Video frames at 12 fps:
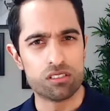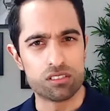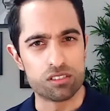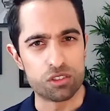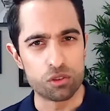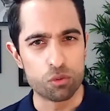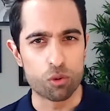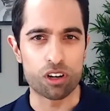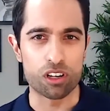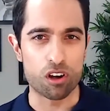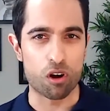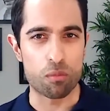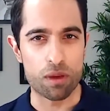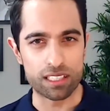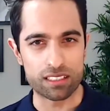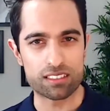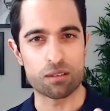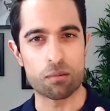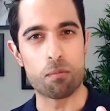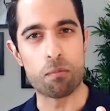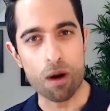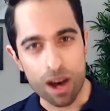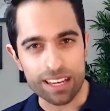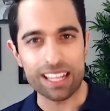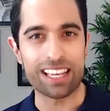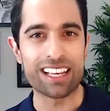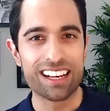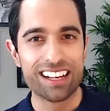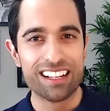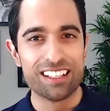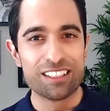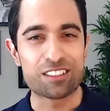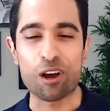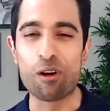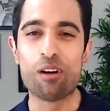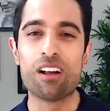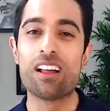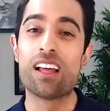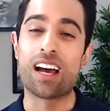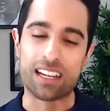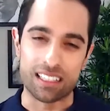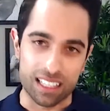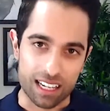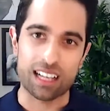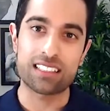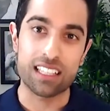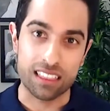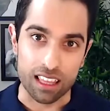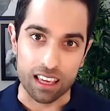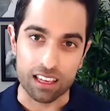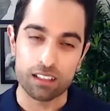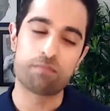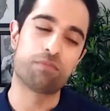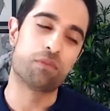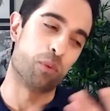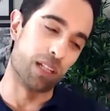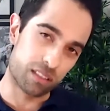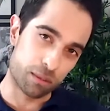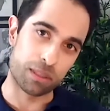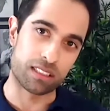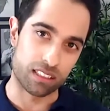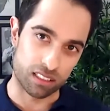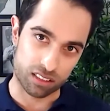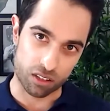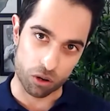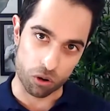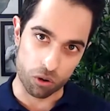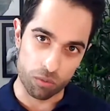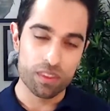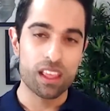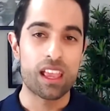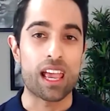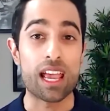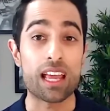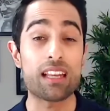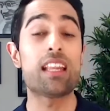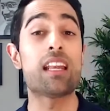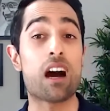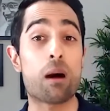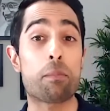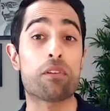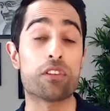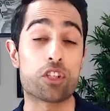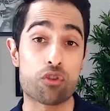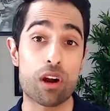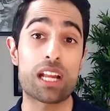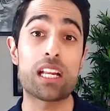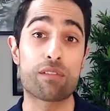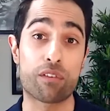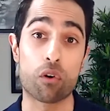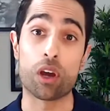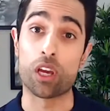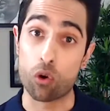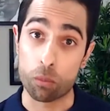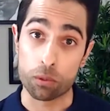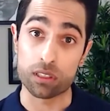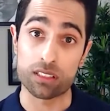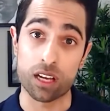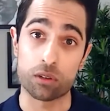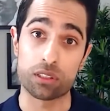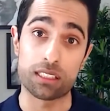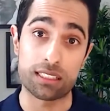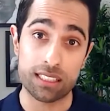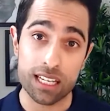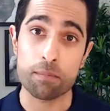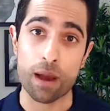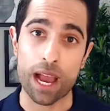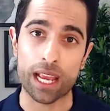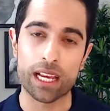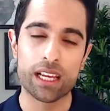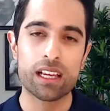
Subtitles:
You want to go make some money. So I did the classic thing, went to business school, ended up on the trading floor in corporate sales at Citibank.